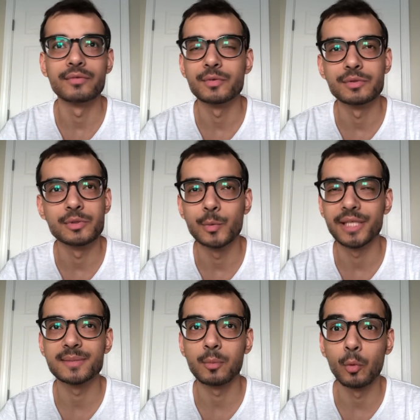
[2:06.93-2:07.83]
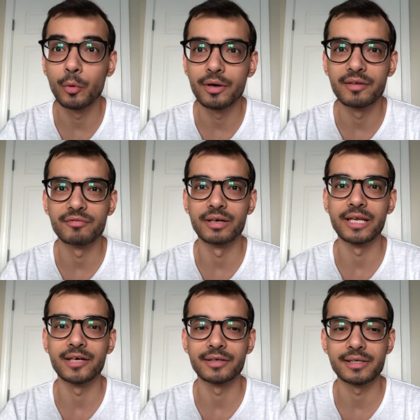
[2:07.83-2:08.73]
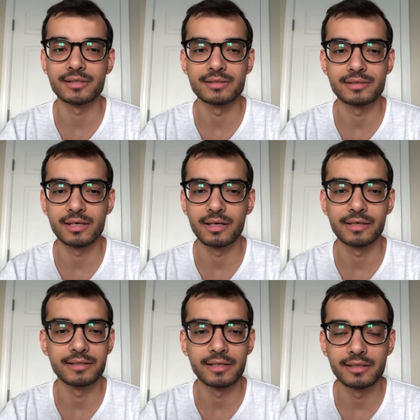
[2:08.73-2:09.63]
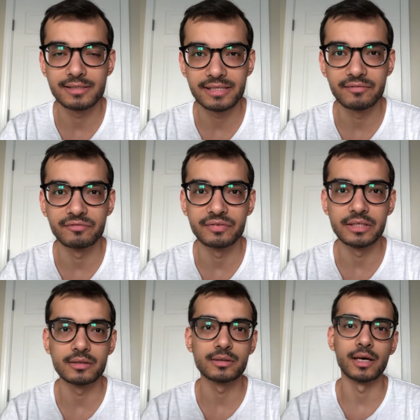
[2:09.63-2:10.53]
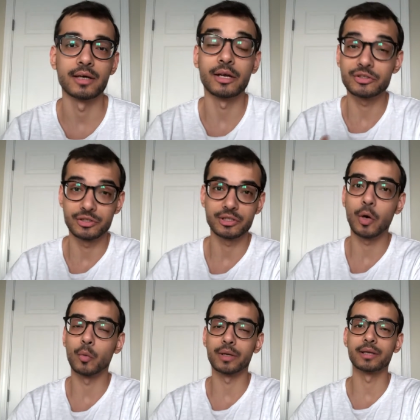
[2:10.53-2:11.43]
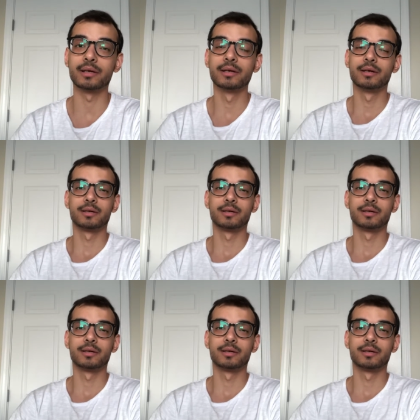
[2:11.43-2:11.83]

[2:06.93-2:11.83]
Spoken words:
to explore different areas in the STEM field, not just coding,